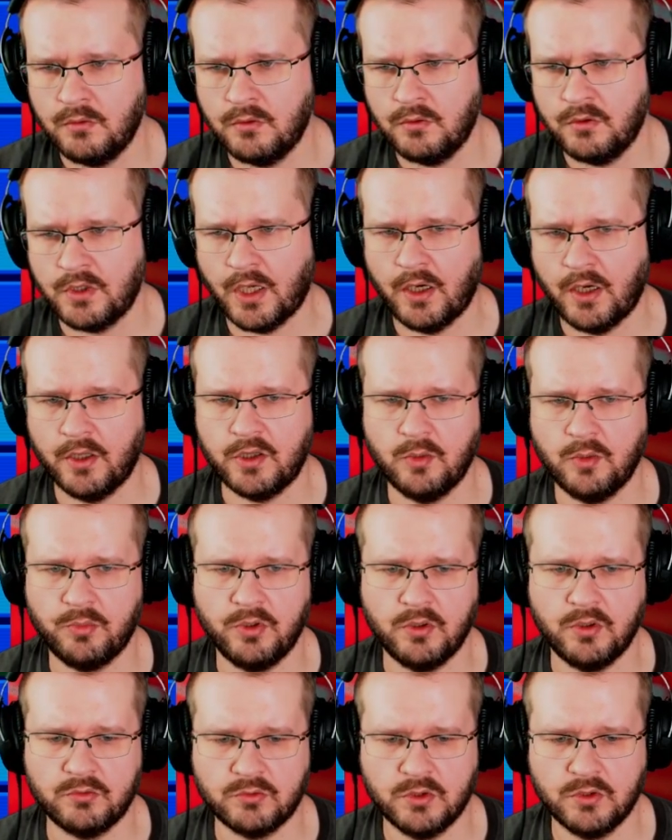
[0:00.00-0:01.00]
Then let the
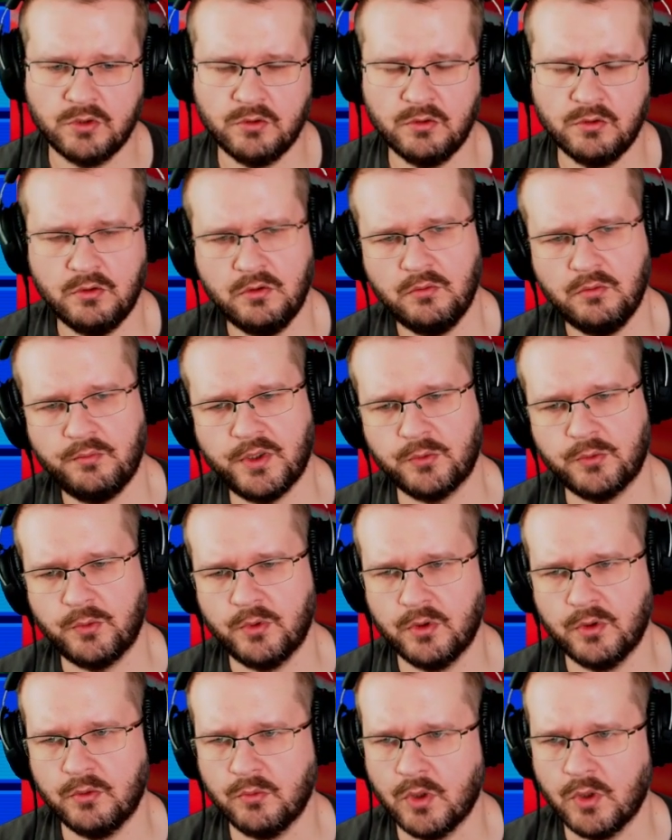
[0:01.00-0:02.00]
ball roll, but we
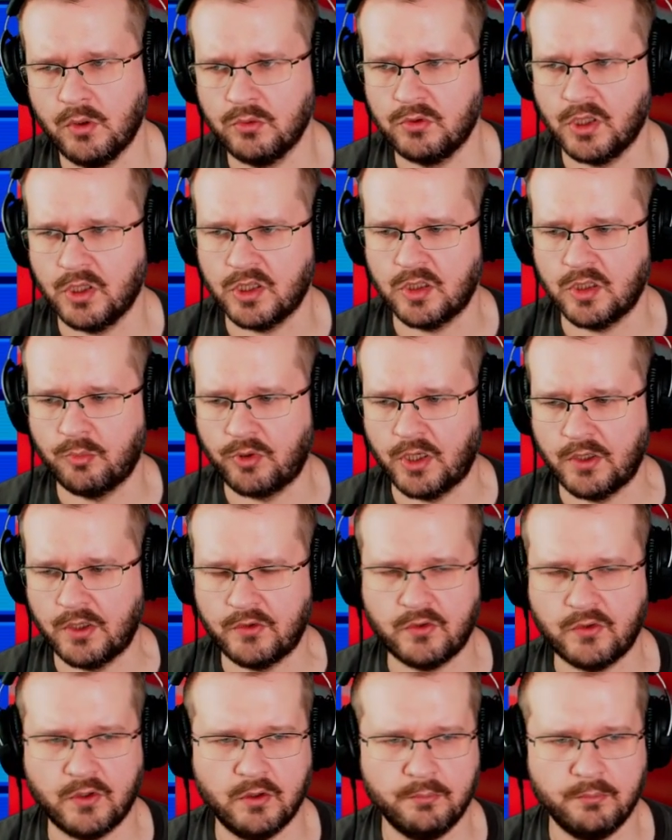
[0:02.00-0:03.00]
won't get the prize
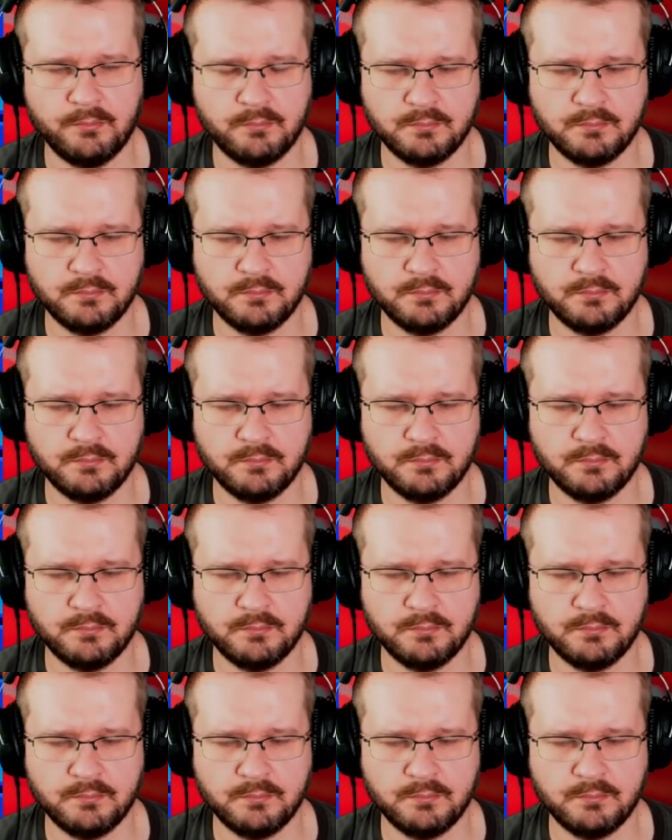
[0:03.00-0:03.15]
here.